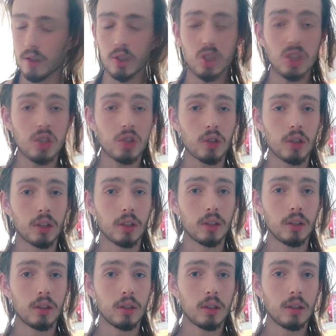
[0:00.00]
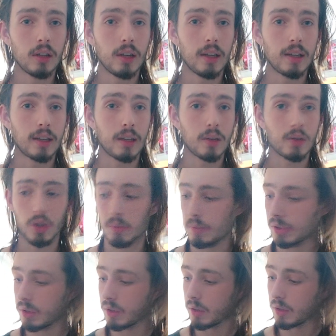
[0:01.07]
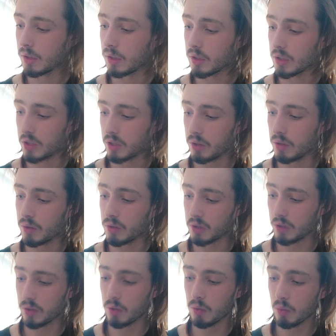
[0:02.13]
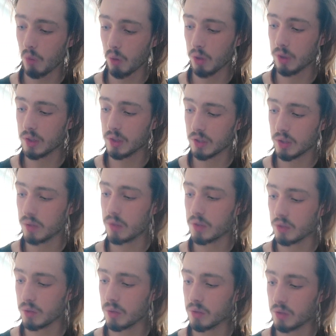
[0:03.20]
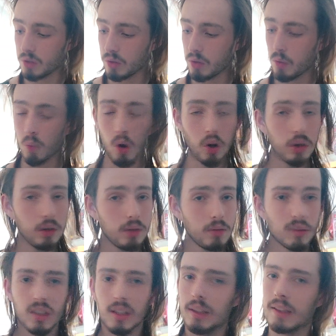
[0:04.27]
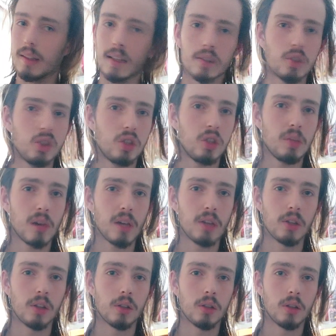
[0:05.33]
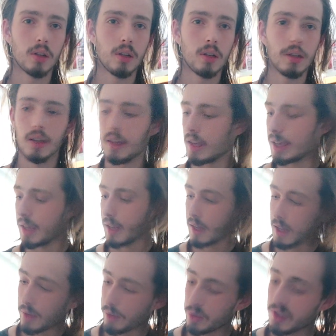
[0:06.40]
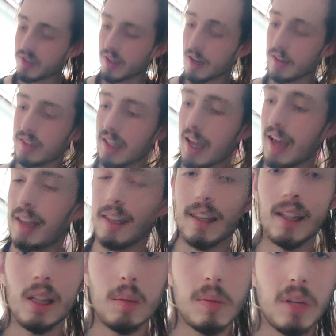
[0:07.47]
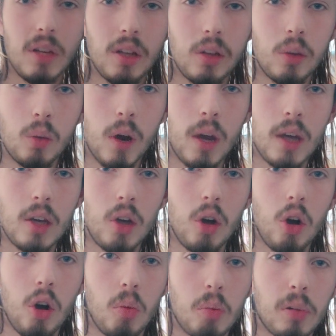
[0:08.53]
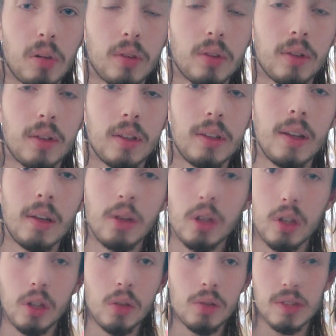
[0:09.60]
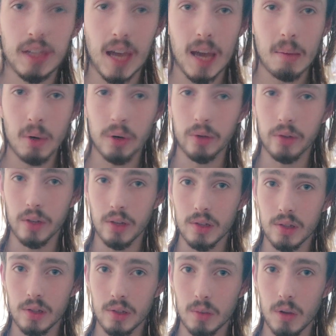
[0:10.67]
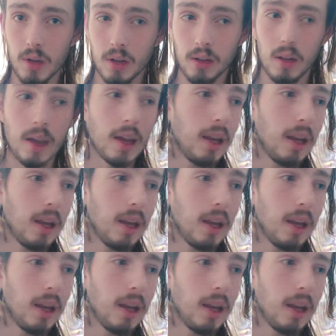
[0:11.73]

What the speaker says: on the G string, and you count up 2, 2, 1, 2, 2, 2, 1, that's G major. If you start a little bit of the way up, now you can use a capo for this as well.